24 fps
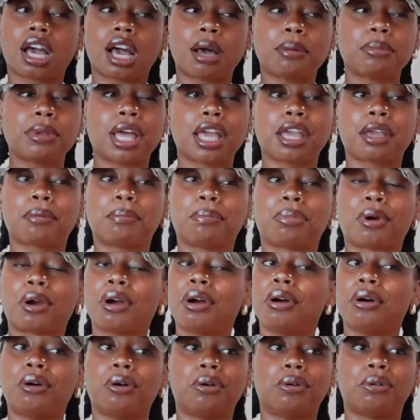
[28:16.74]
I'm like,
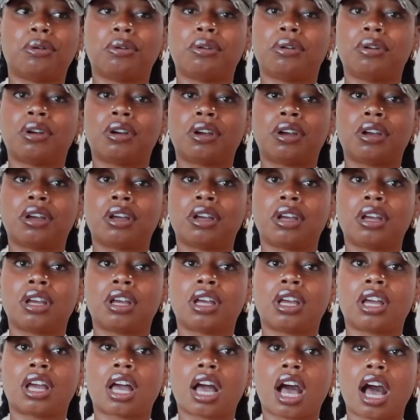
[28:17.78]
bro,
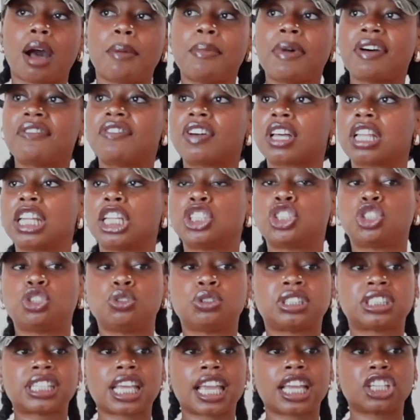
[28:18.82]
a motherfucker lets you
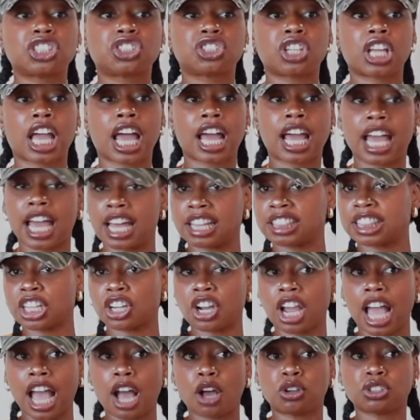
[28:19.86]
stay at
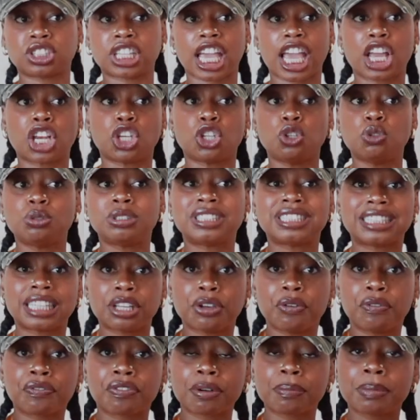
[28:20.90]
their house and you
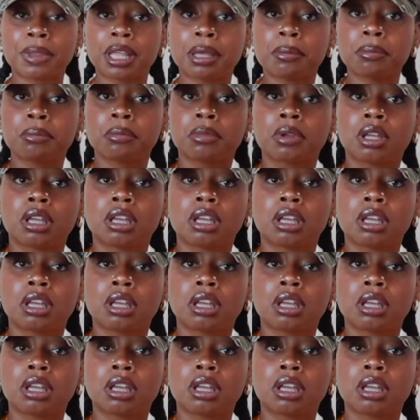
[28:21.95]
steal from them?